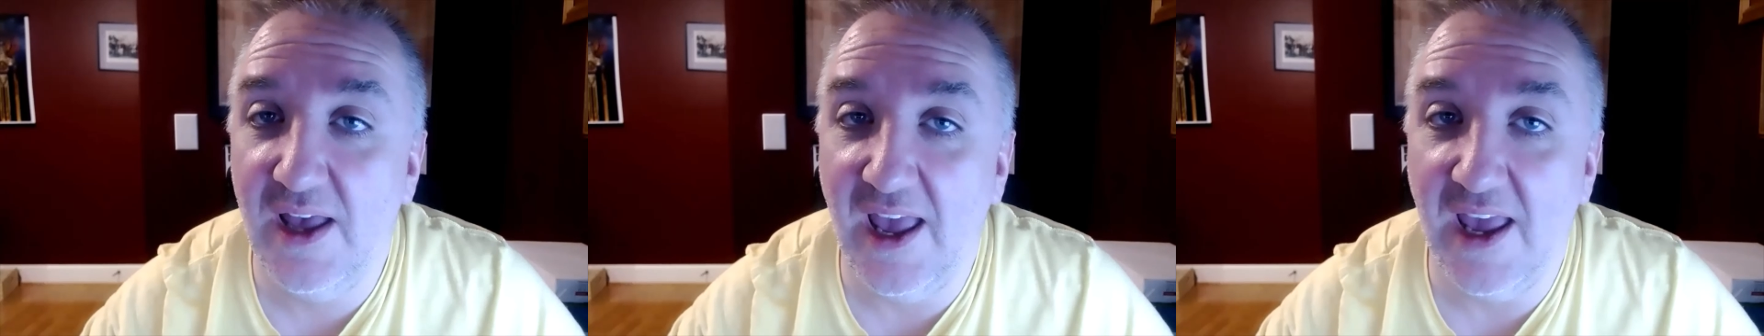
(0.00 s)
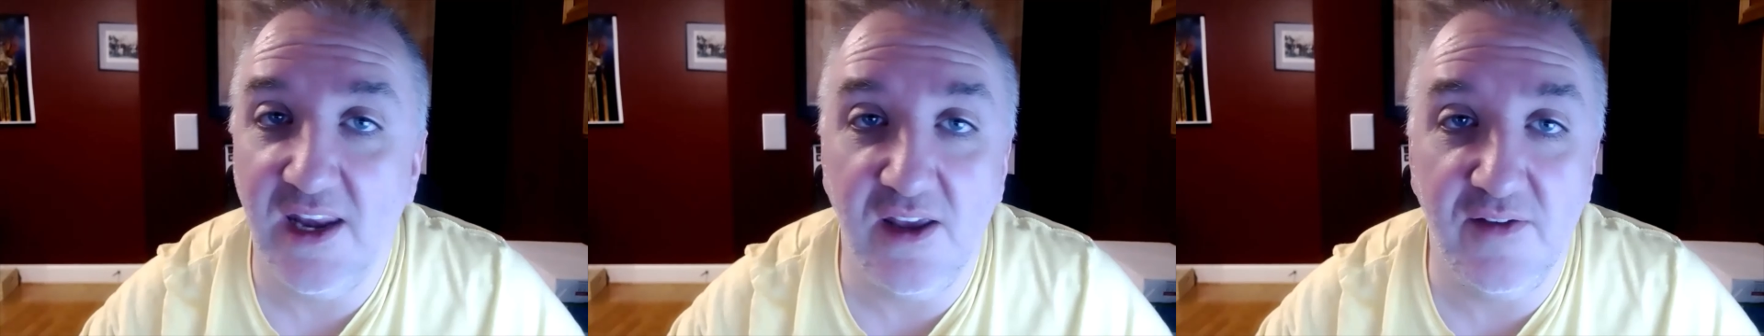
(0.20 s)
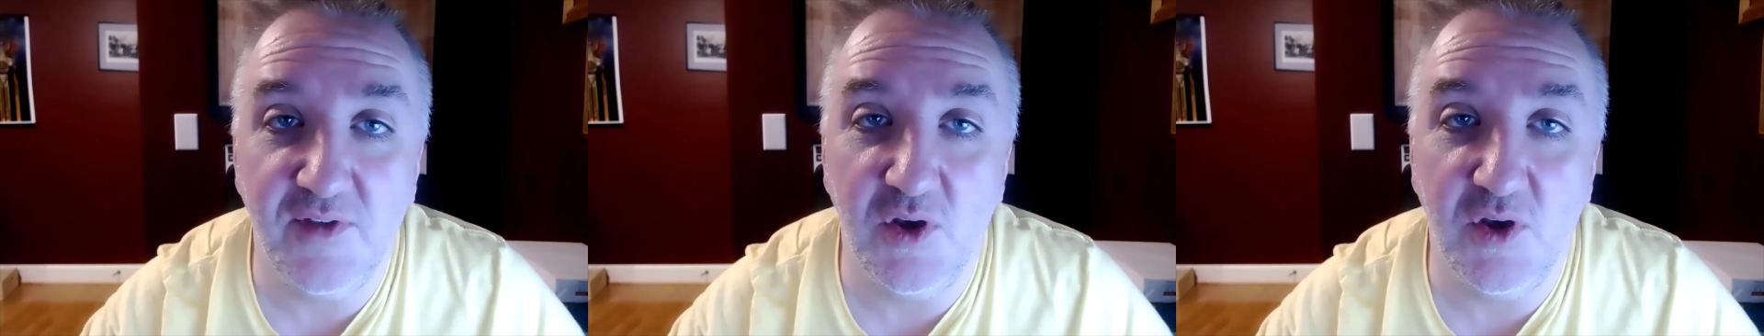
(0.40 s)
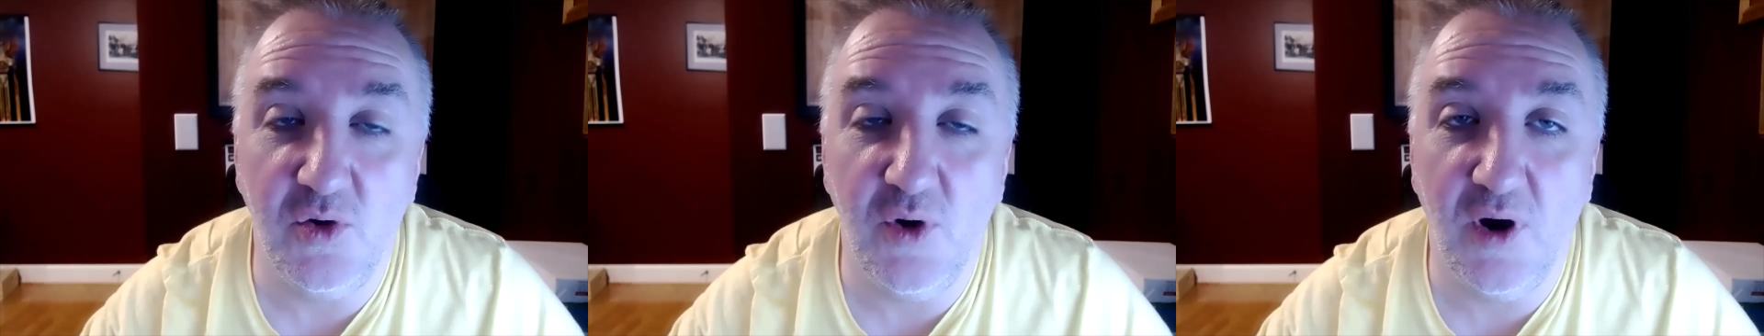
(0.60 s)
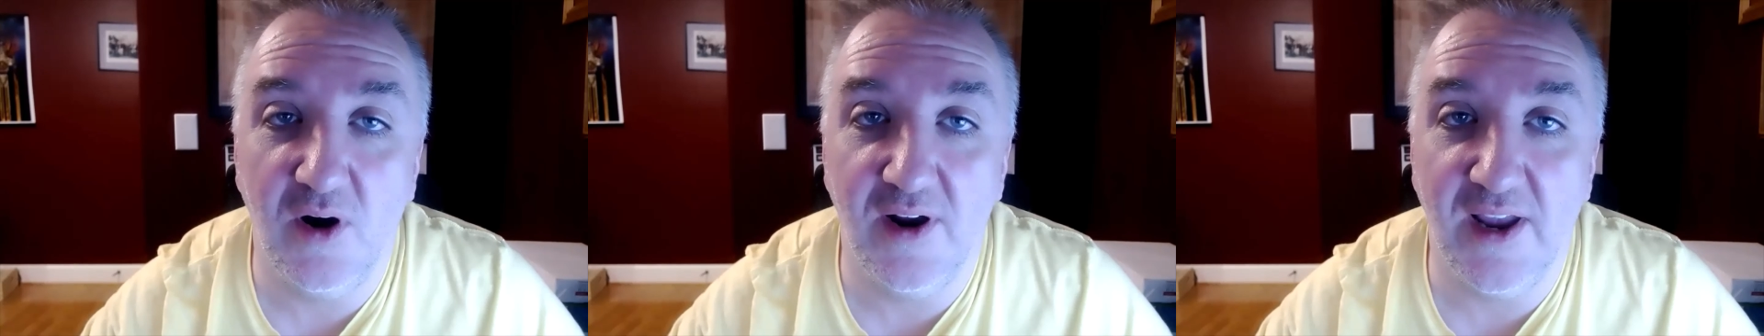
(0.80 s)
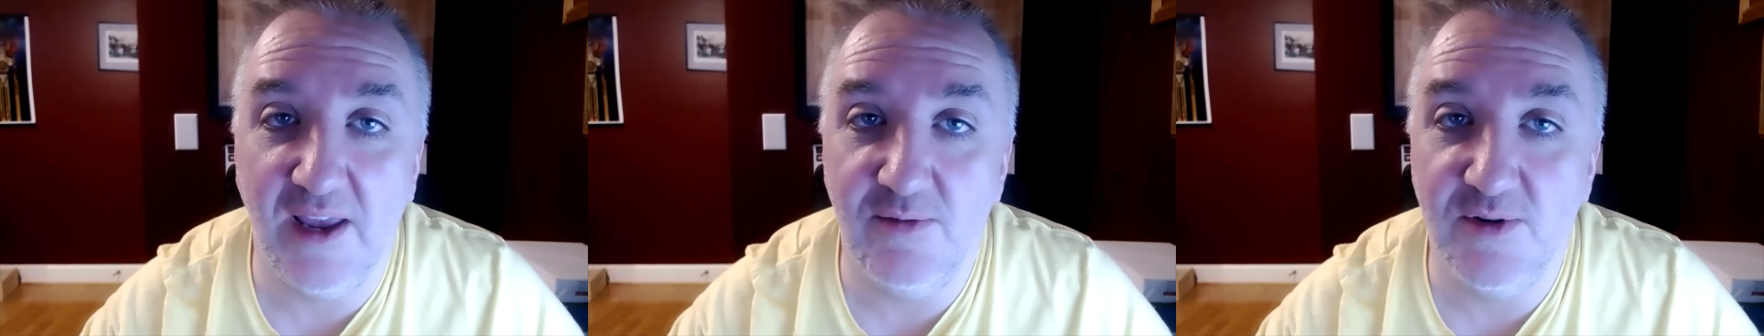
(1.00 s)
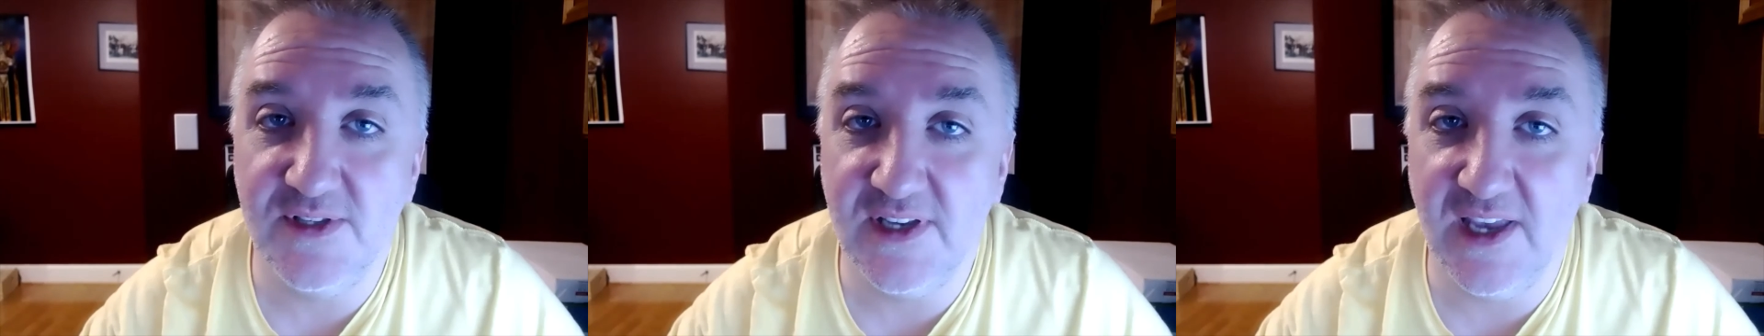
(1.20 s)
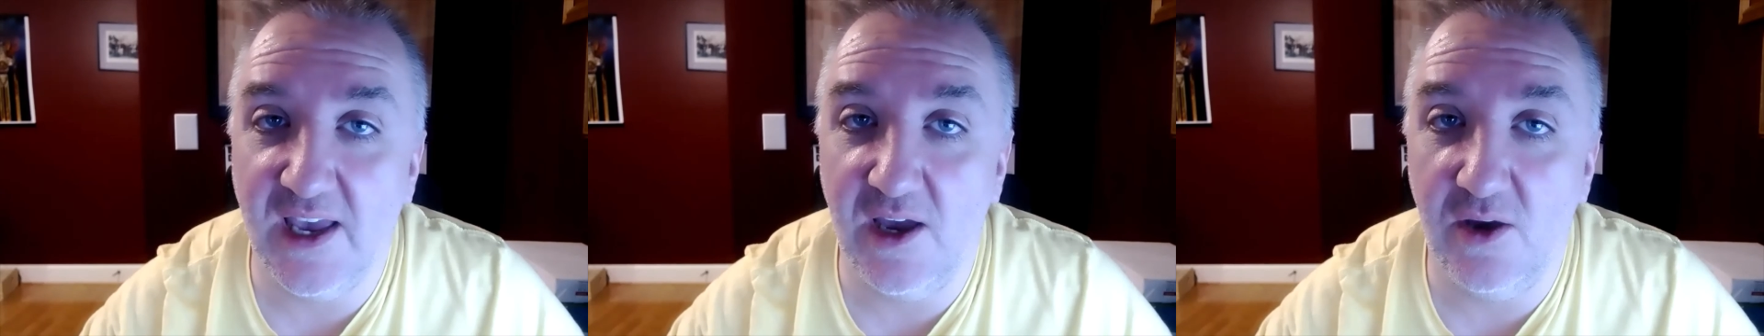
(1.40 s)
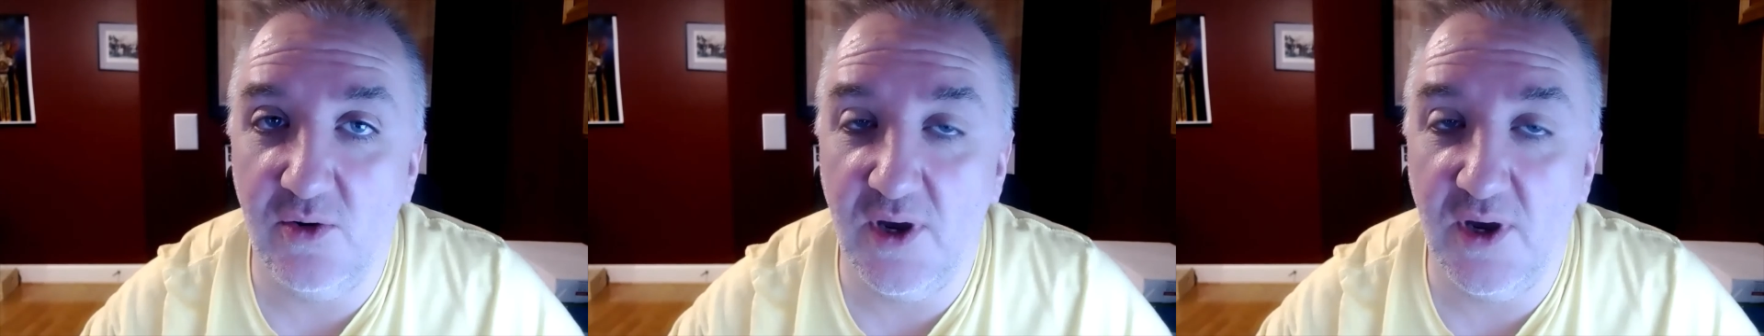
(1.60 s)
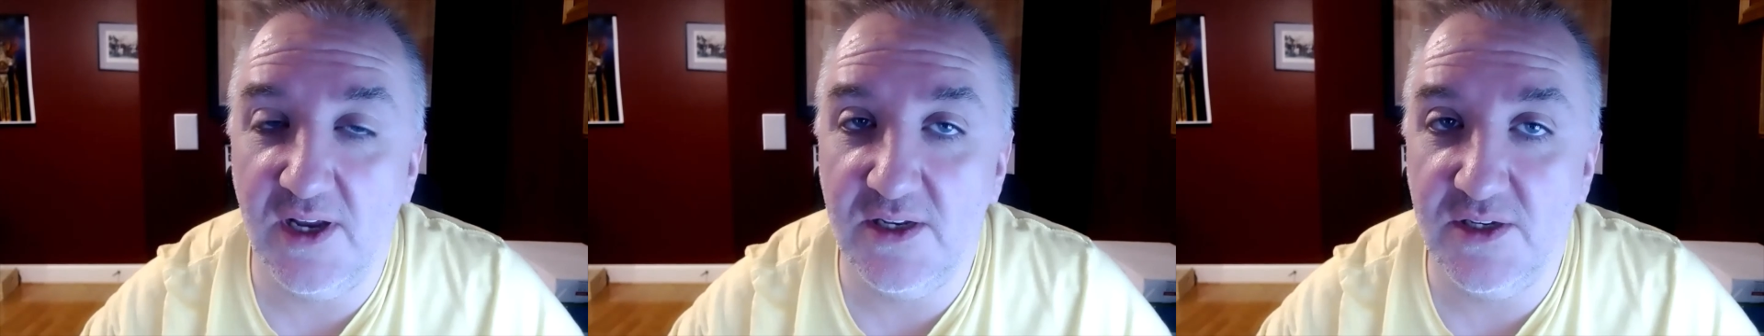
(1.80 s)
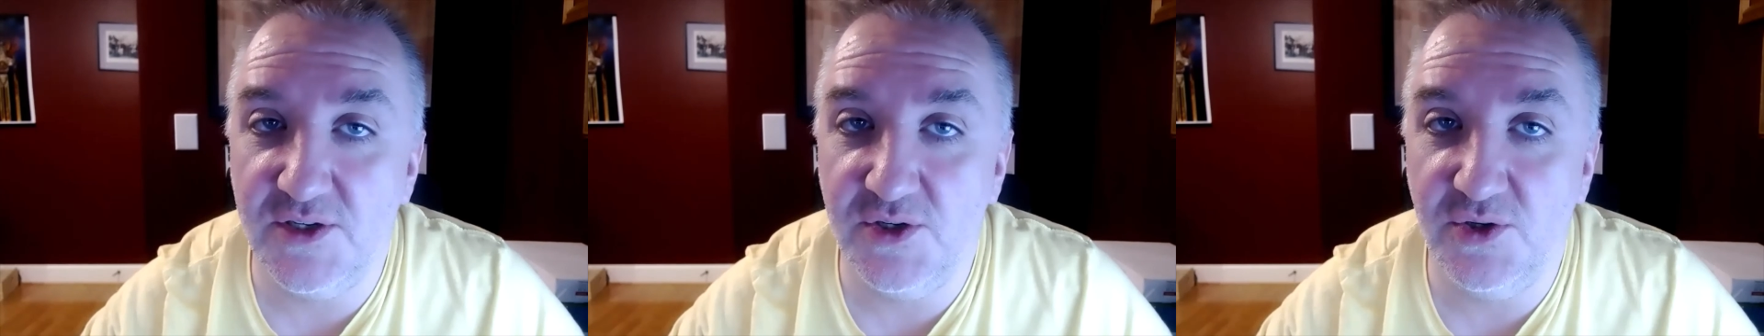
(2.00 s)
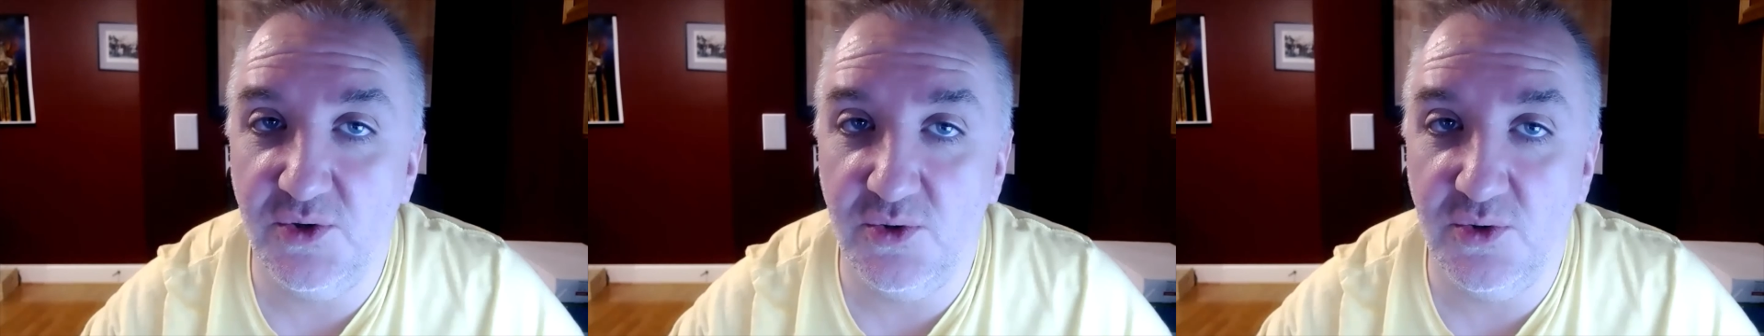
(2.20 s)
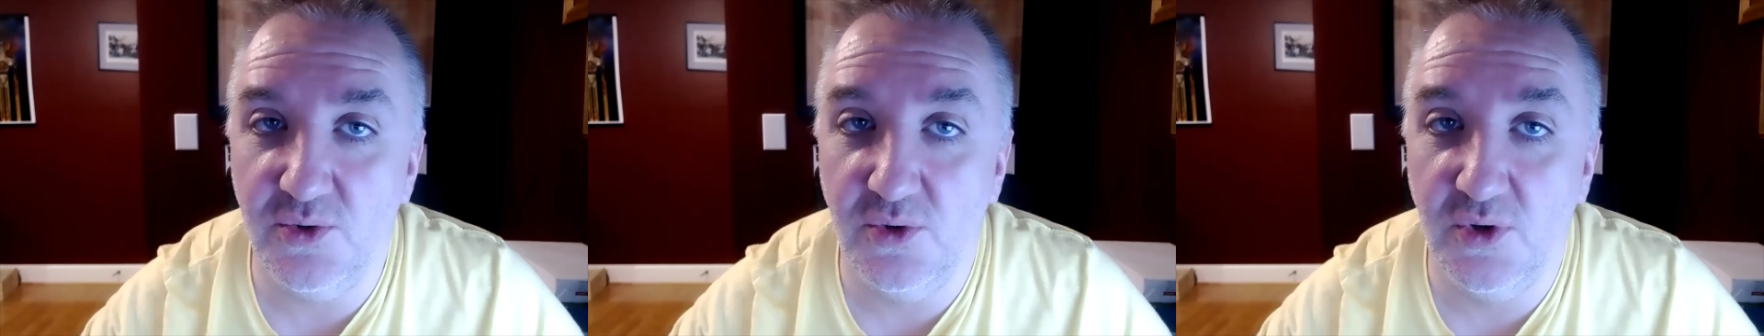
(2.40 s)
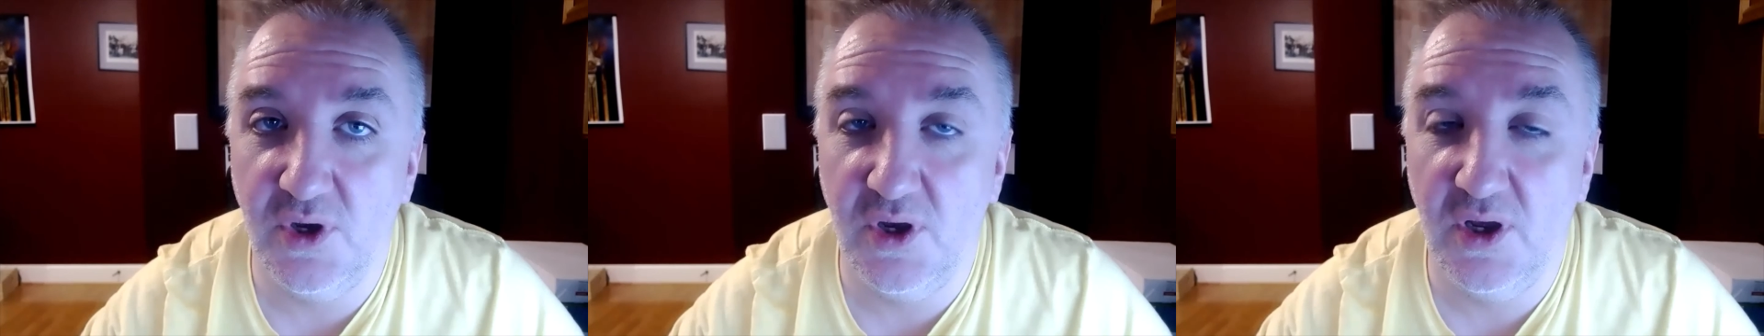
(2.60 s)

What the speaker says: any of you are able to get out and do